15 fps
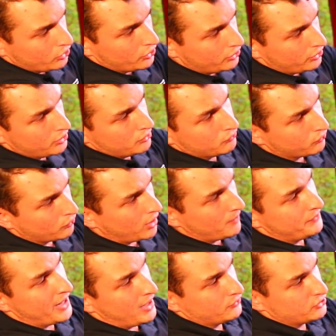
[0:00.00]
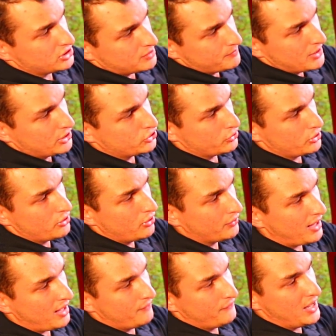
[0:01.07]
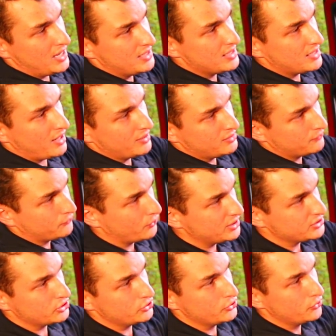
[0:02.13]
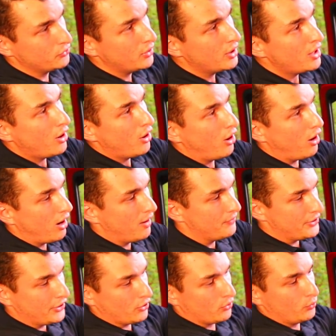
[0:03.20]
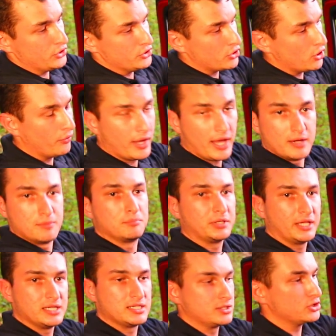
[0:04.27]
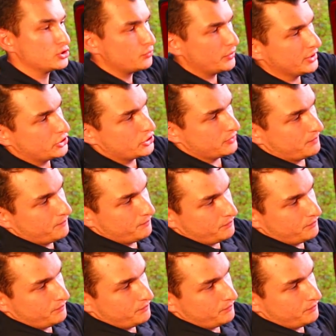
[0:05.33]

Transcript: good rub down just to make sure you don't have any kind of residue on there when you go ahead and place the switch.